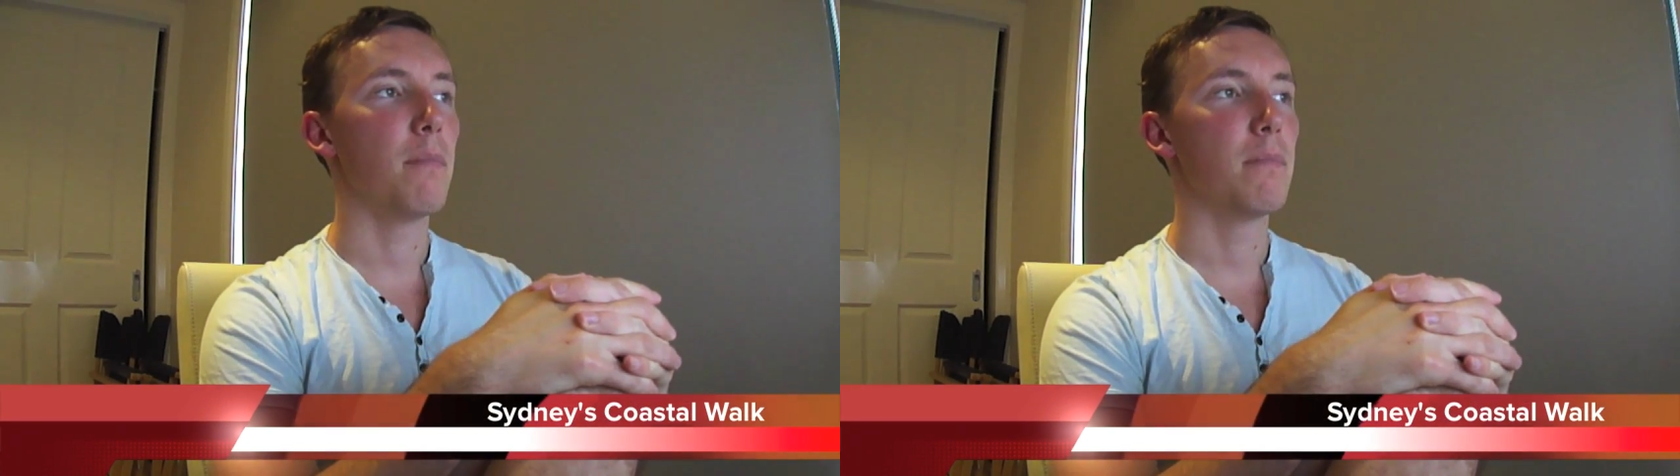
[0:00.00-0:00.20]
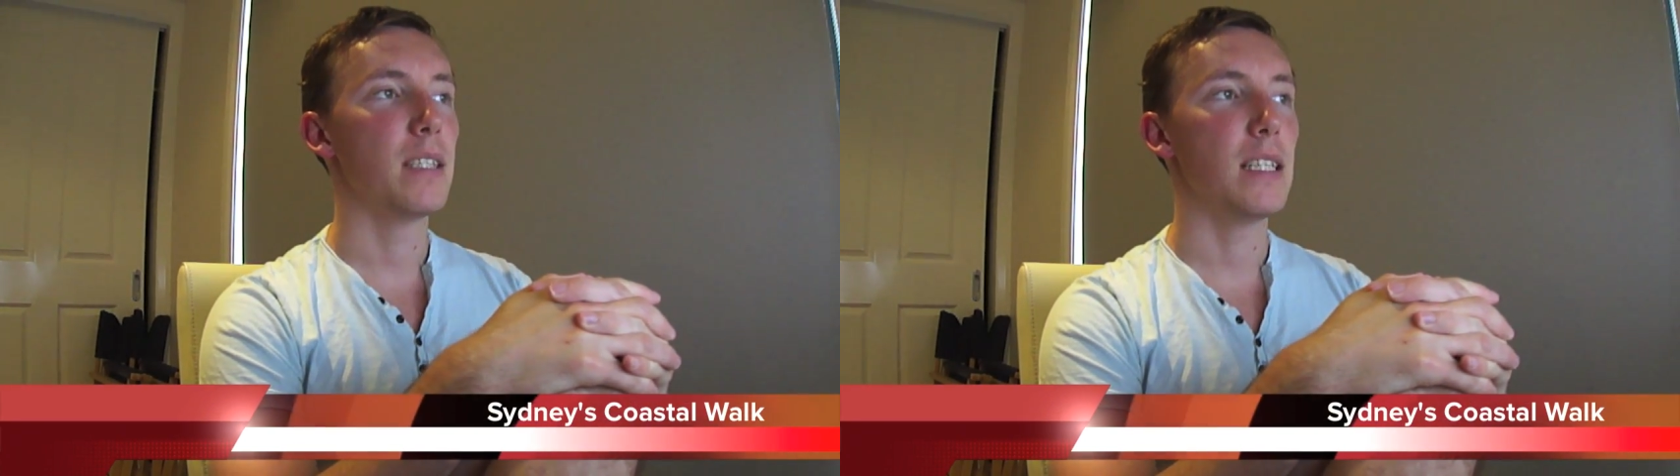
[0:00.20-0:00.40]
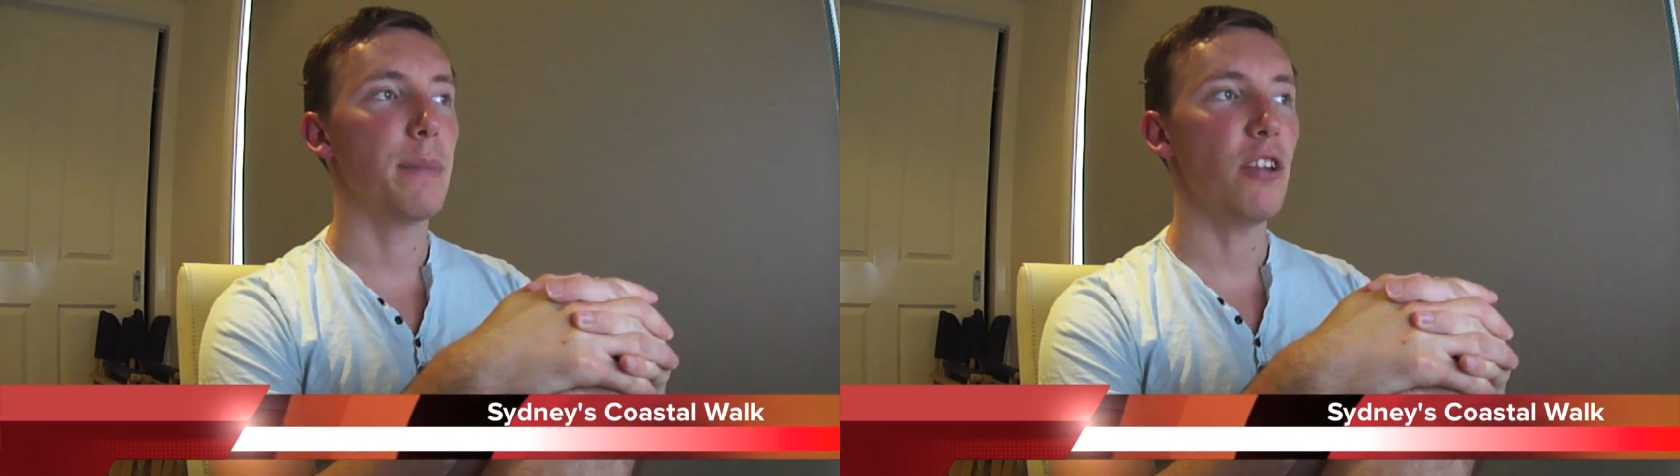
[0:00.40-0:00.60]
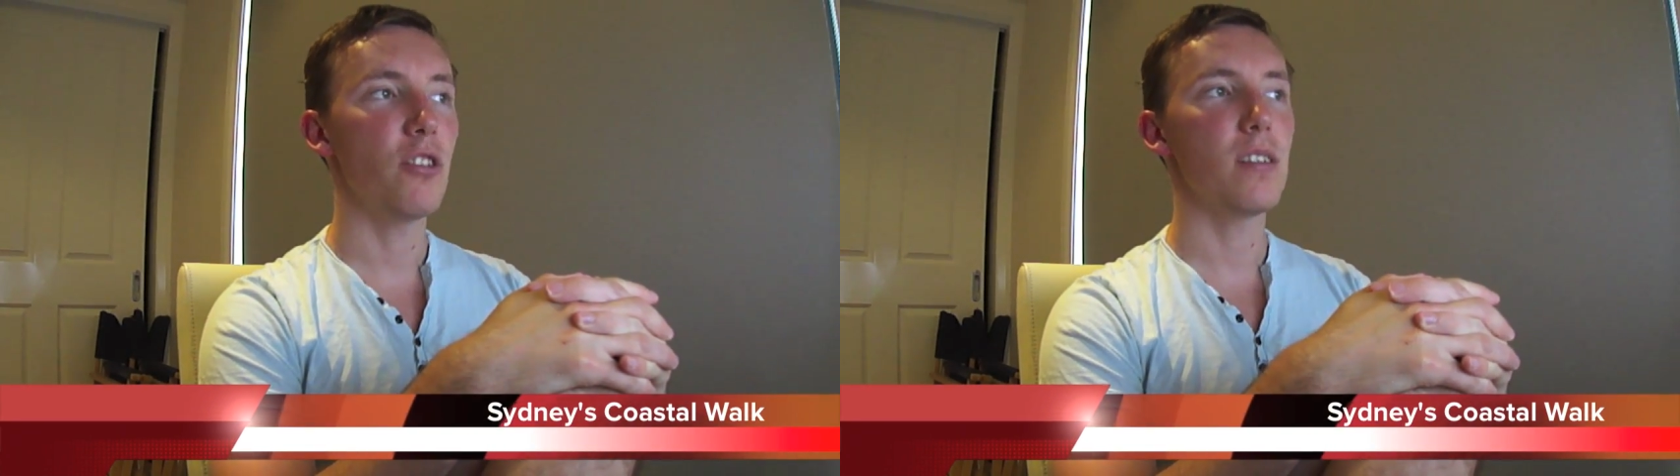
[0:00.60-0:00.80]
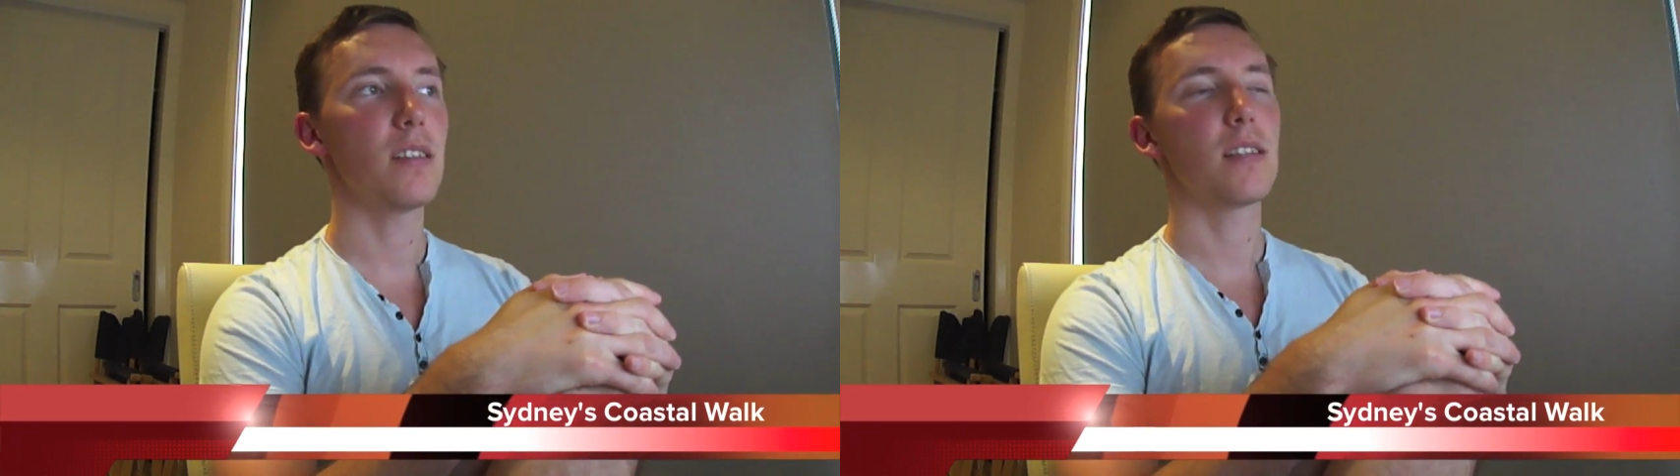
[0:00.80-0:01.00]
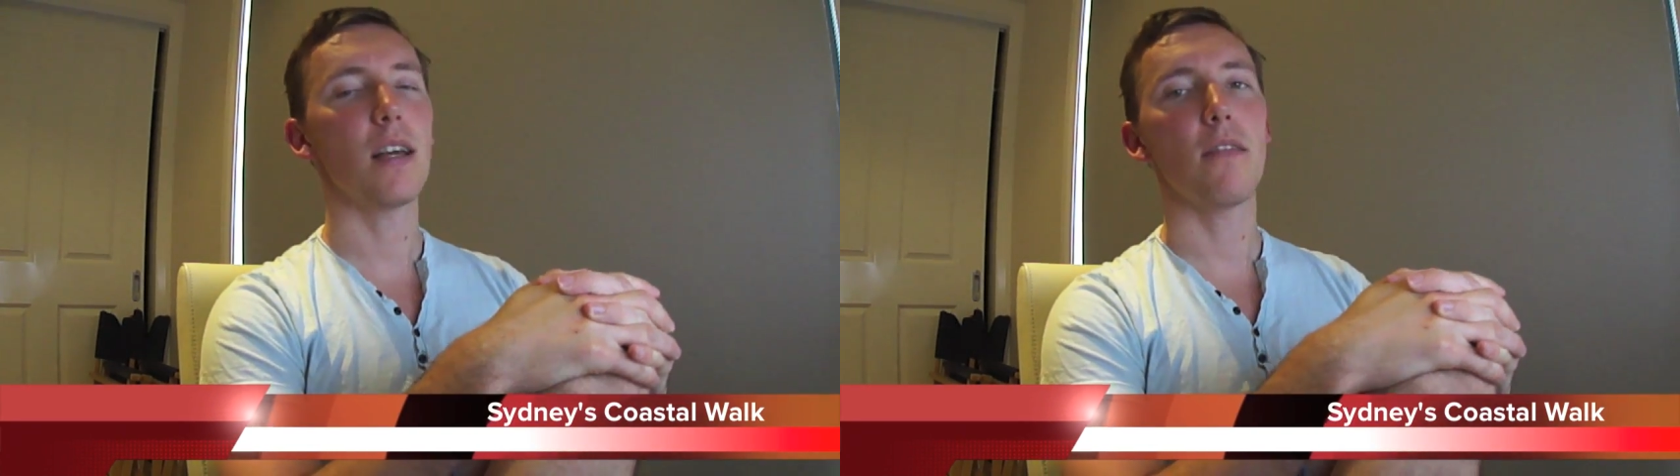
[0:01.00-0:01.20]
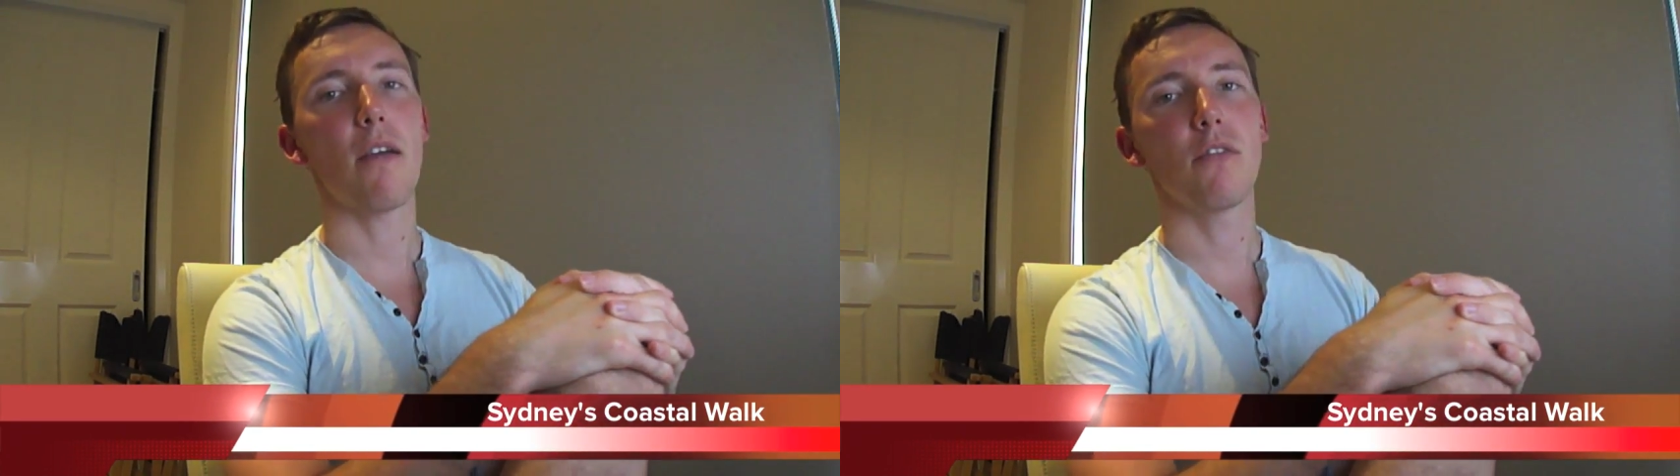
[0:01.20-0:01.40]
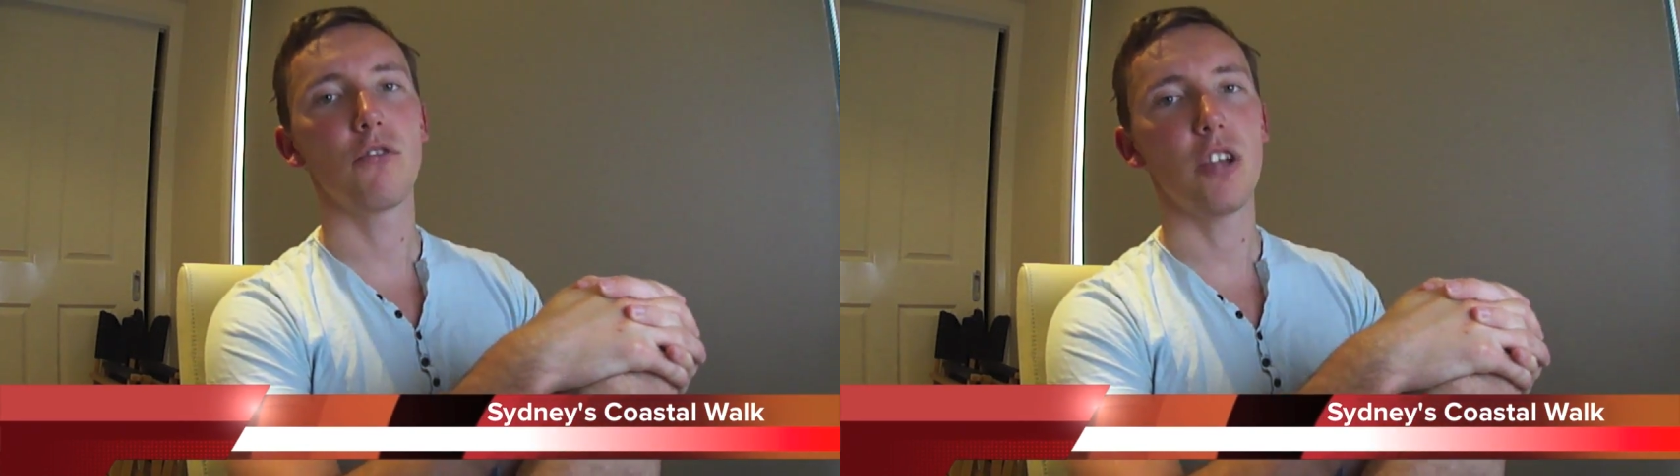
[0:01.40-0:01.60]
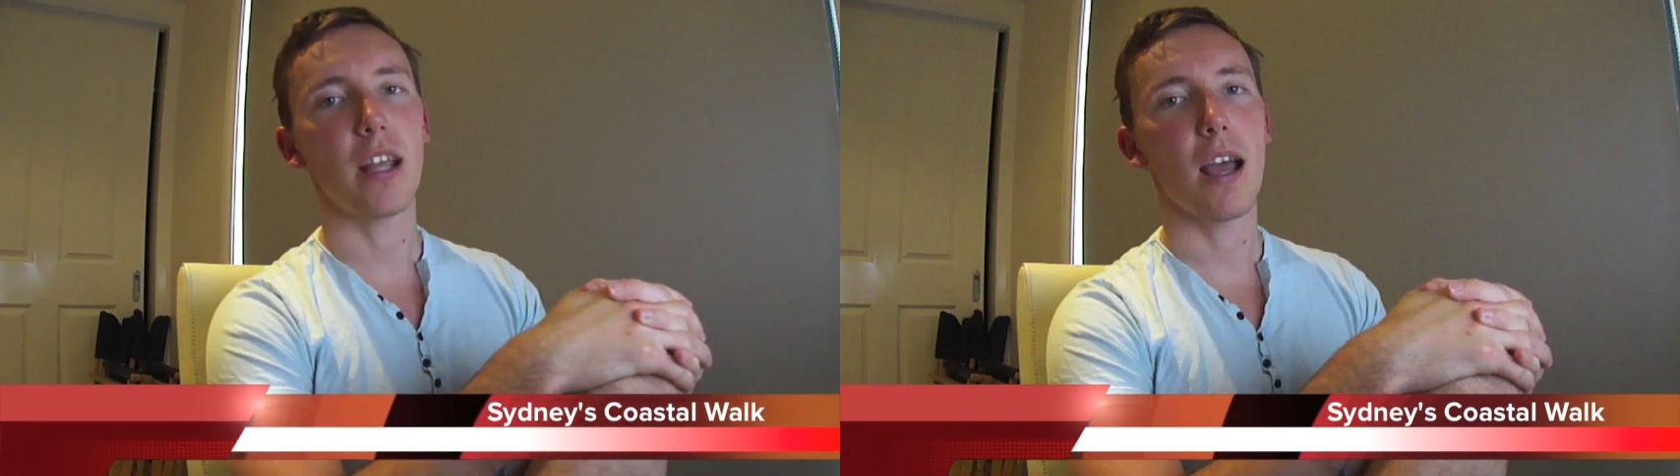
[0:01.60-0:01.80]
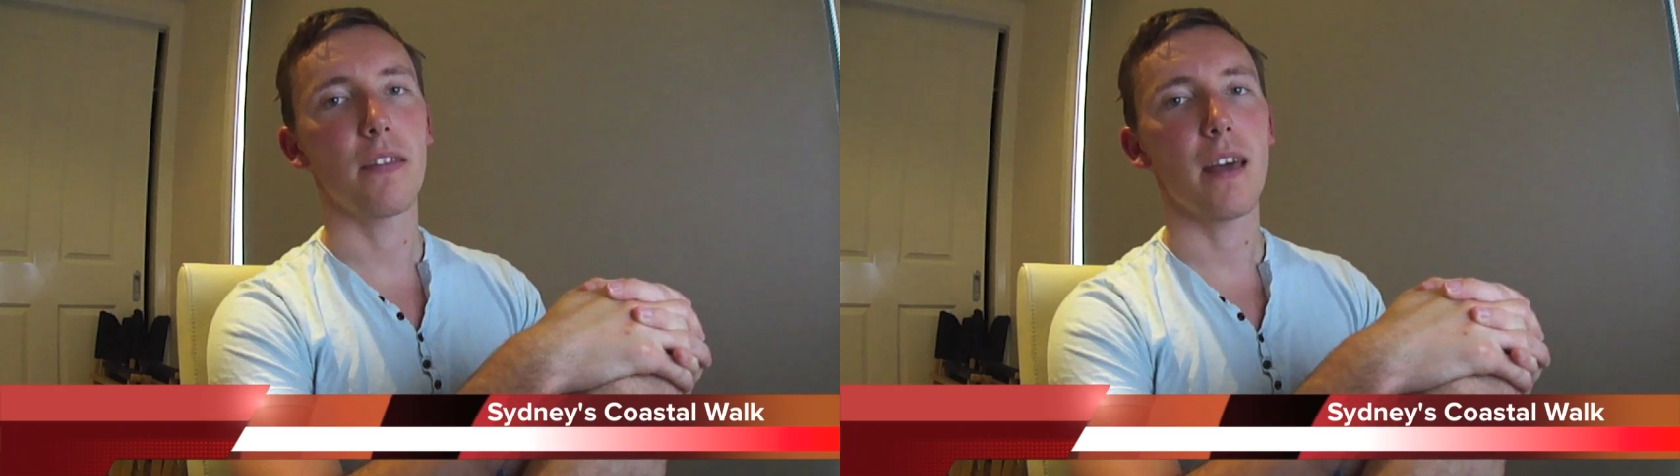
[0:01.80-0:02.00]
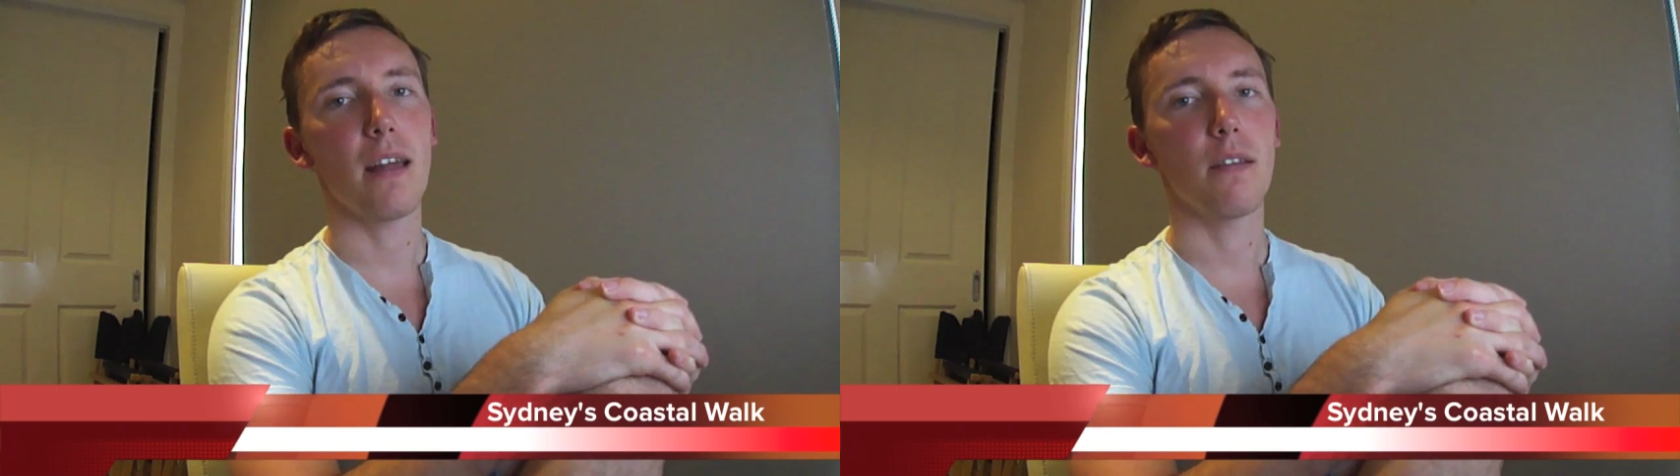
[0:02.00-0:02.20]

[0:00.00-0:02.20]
Sydney's beaches and stuff, have a check out that.